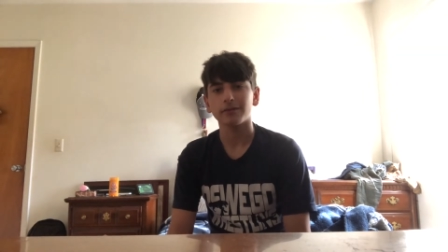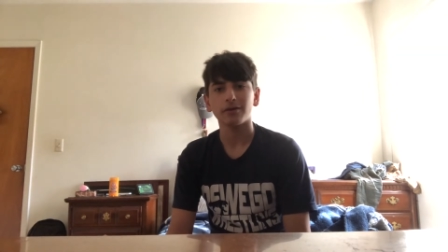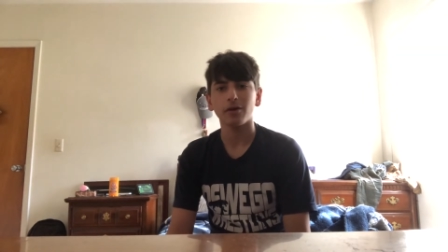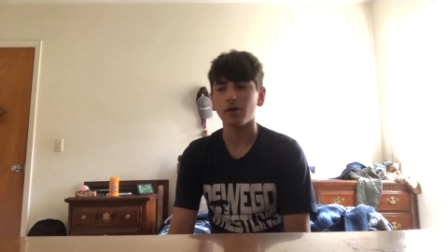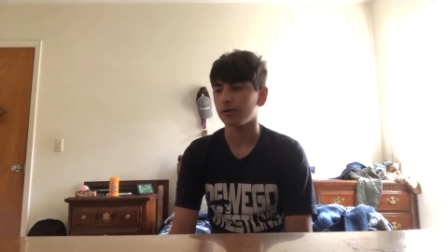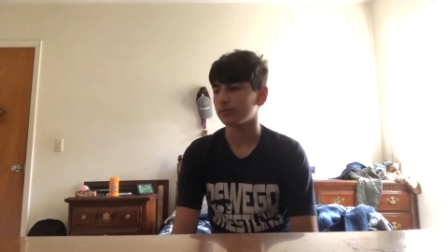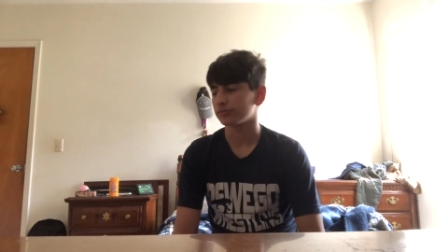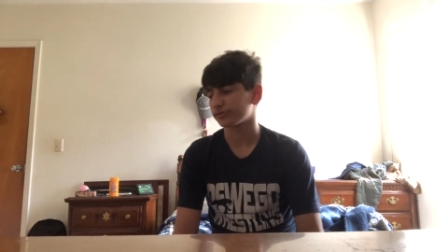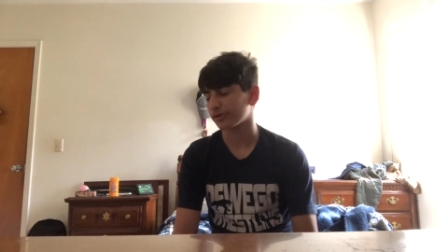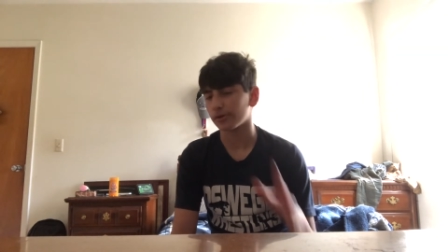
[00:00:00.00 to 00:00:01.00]
oh,
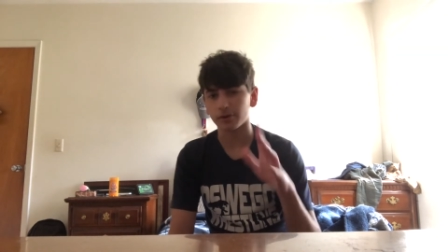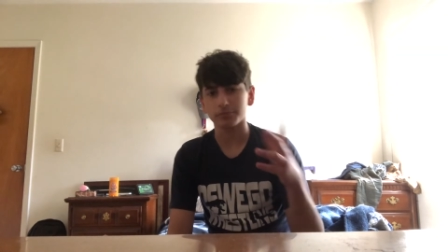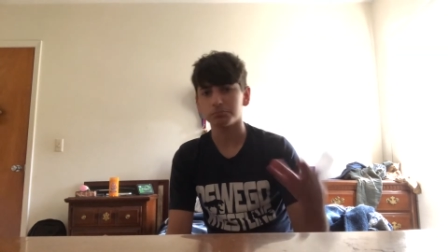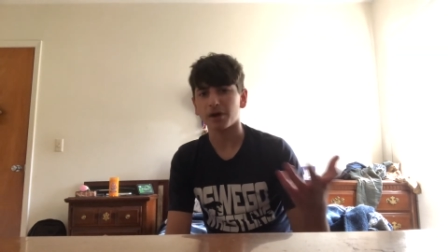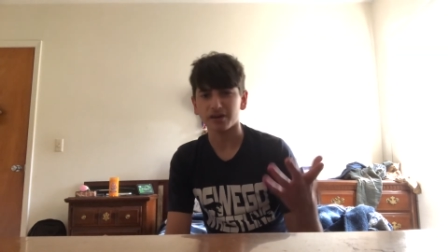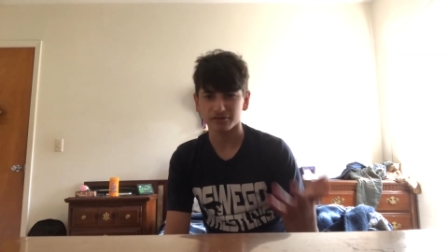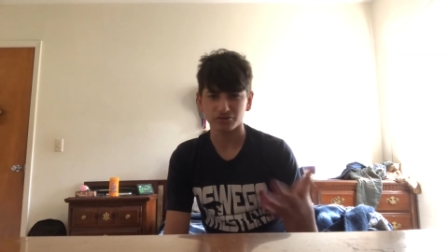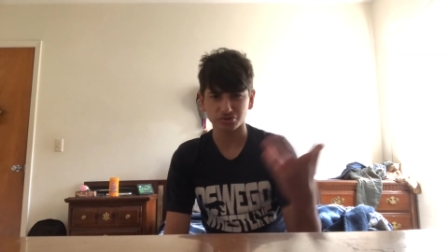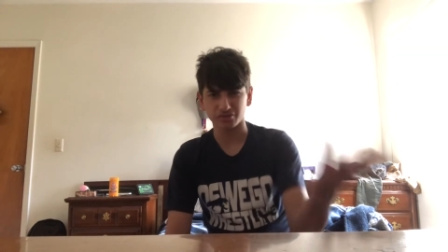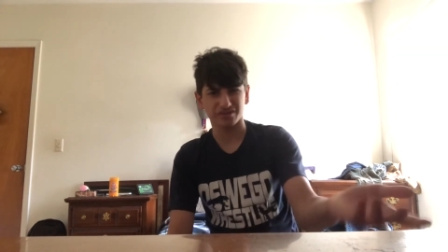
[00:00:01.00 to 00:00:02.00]
so a boxing
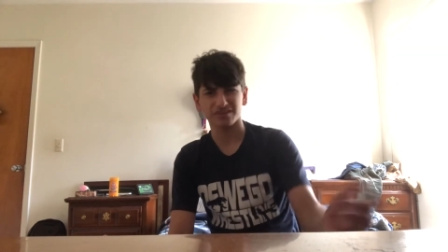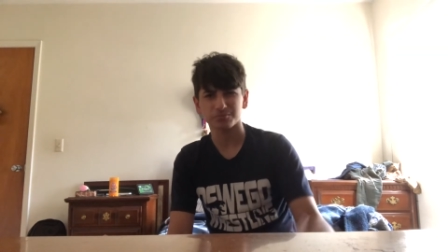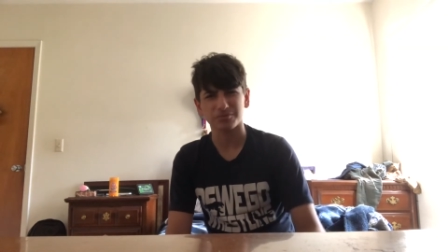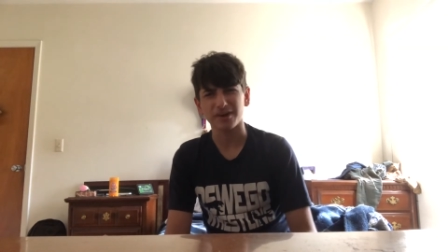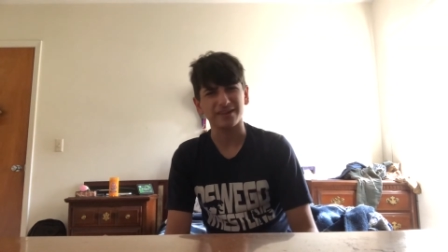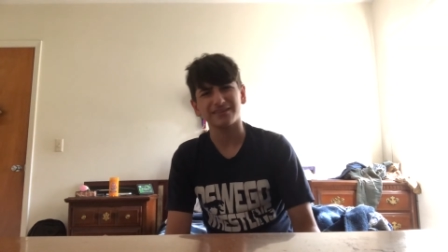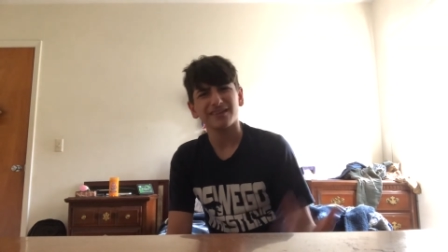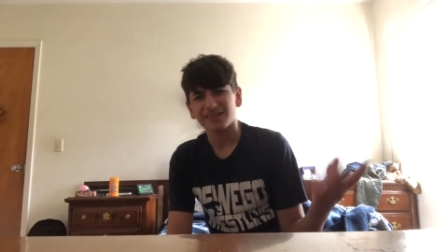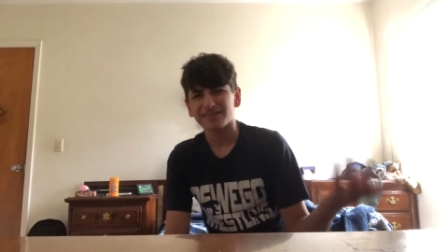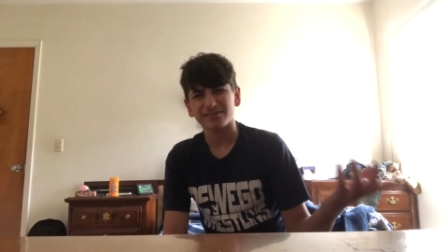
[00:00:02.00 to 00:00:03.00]
shoe at this price,
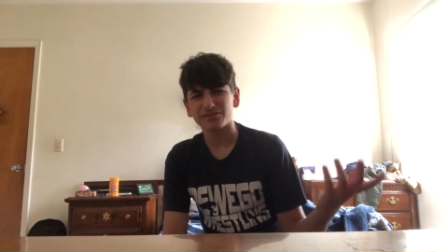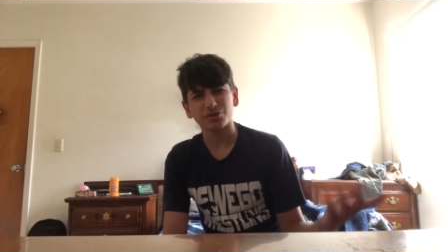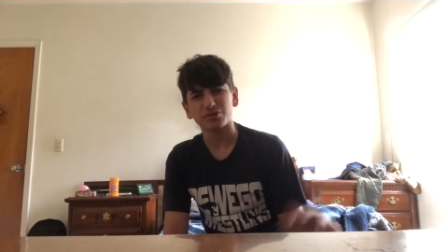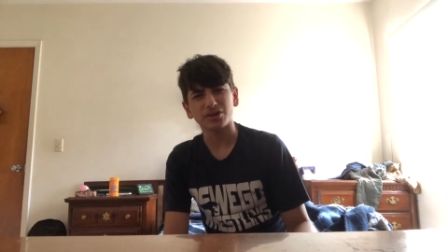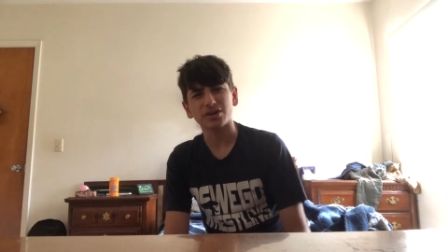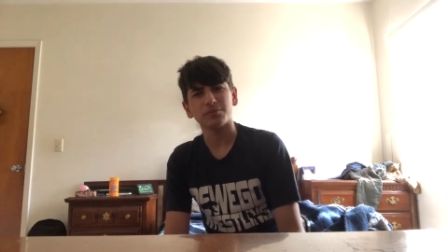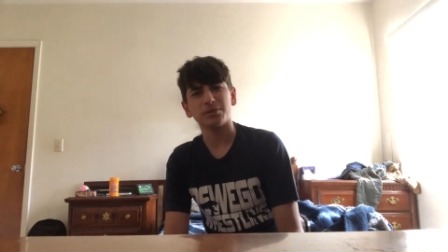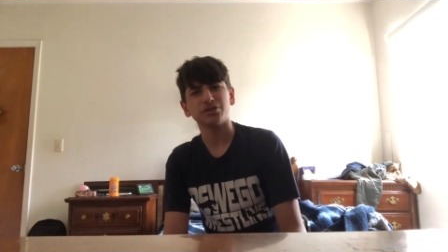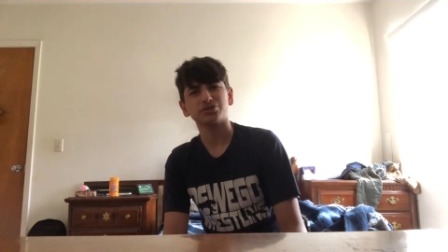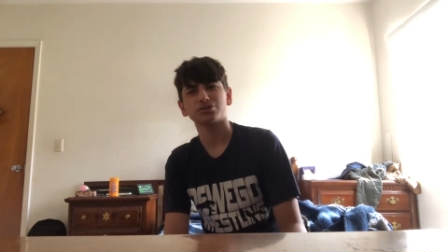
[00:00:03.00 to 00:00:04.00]
it's too good to be
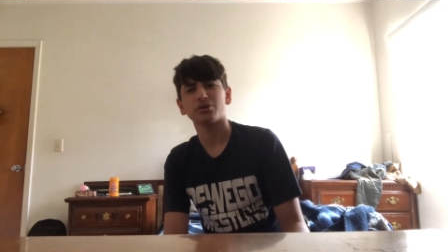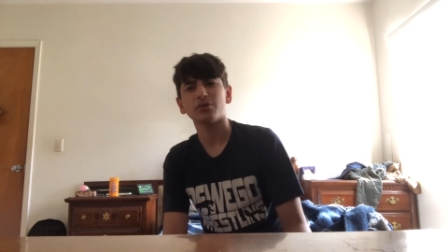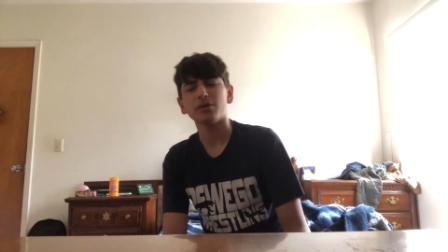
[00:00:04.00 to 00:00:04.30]
true.